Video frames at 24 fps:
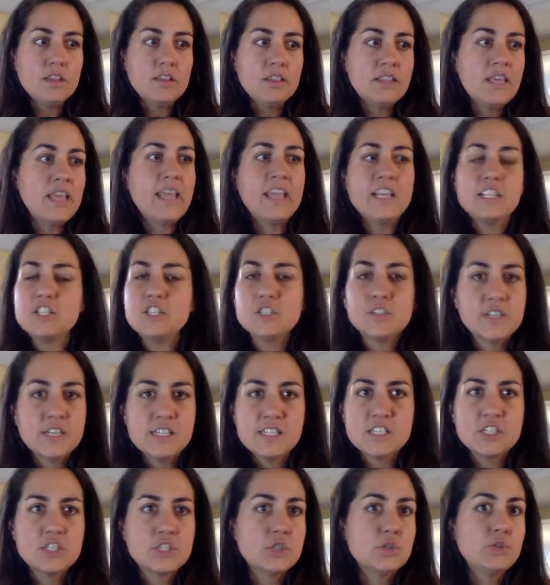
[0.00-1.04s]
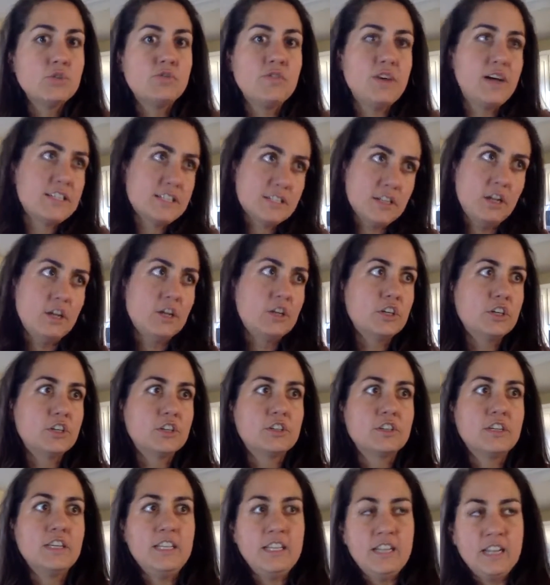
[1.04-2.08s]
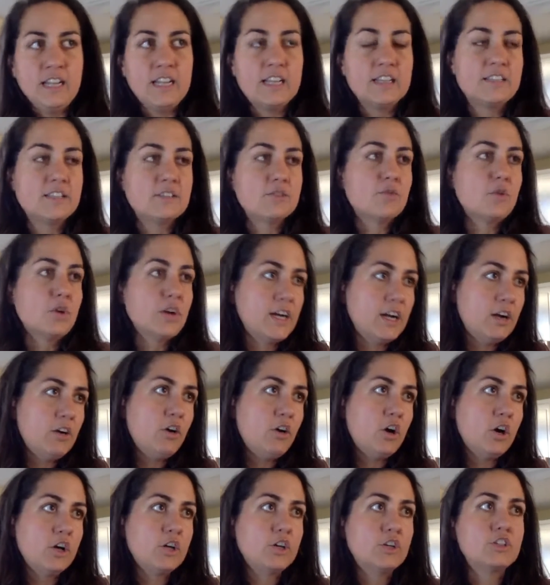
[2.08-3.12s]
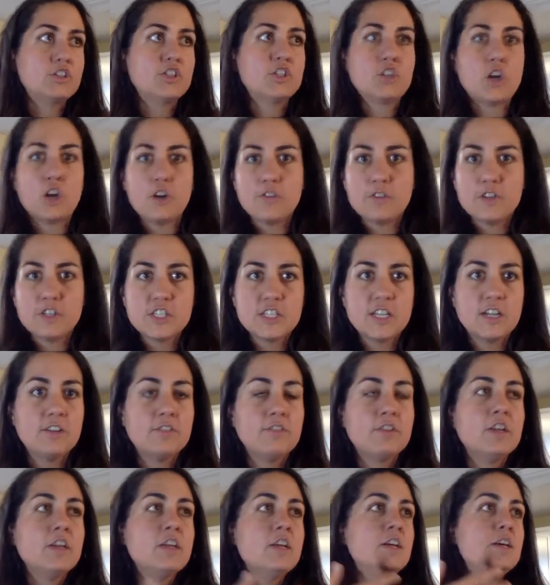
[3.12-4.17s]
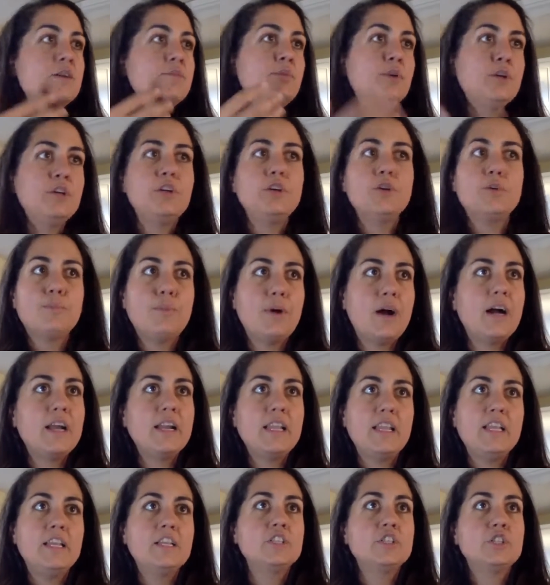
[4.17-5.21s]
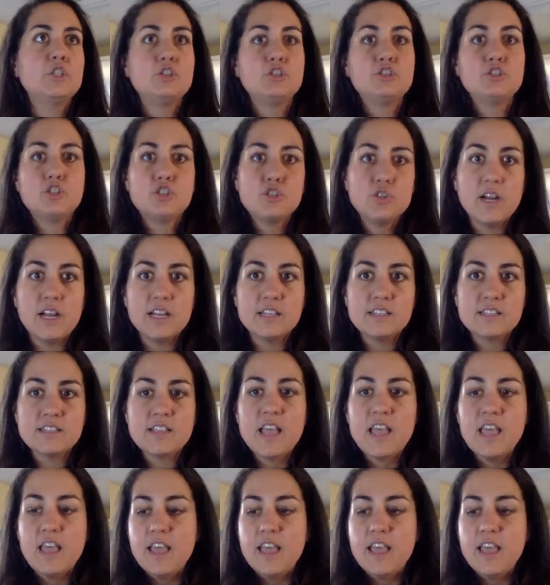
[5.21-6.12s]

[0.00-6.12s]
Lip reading: The answer isn't to fast longer, eat less, work out harder, starve yourself, put your body into stress.